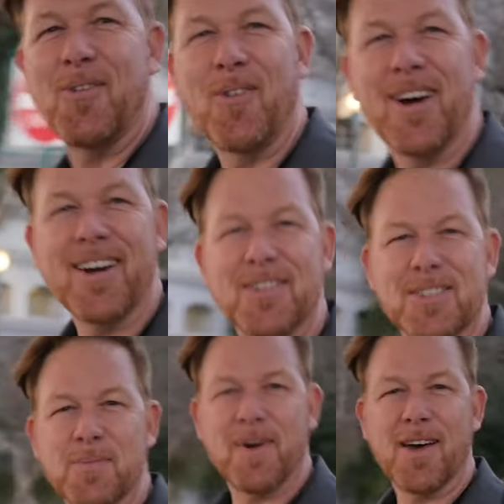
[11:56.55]
what are
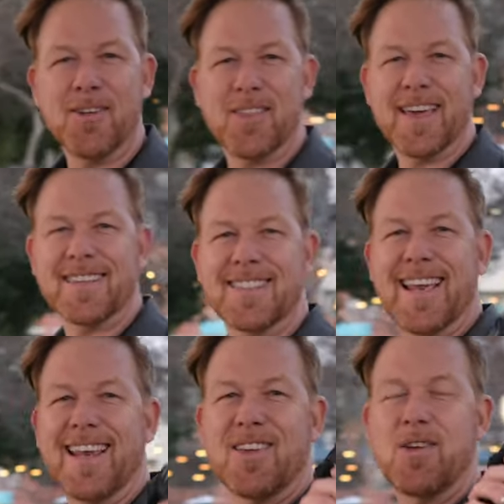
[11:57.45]
some other things
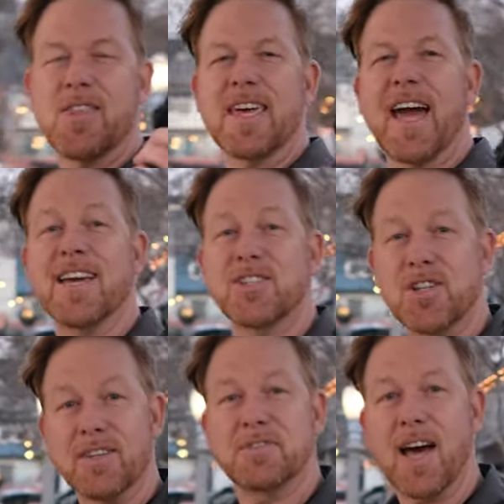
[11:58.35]
that you think I
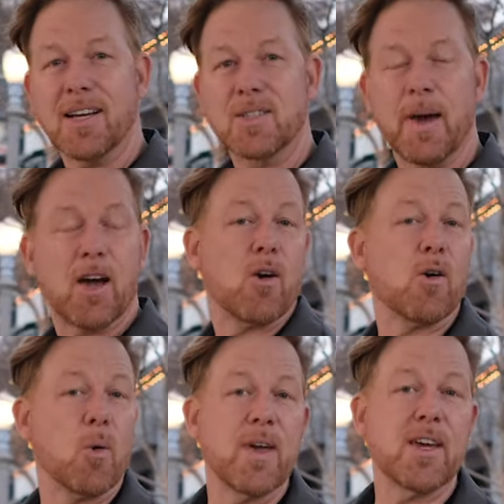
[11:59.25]
should have talked about
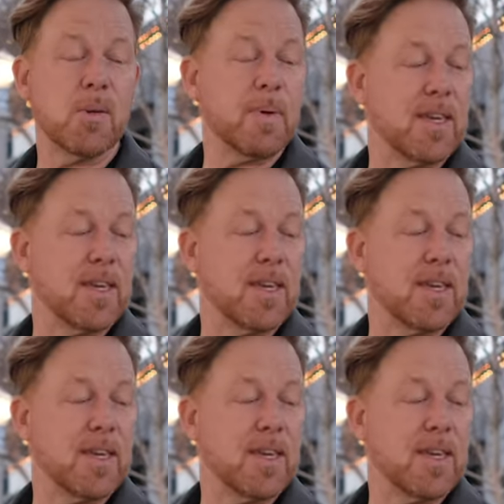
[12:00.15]
or we could be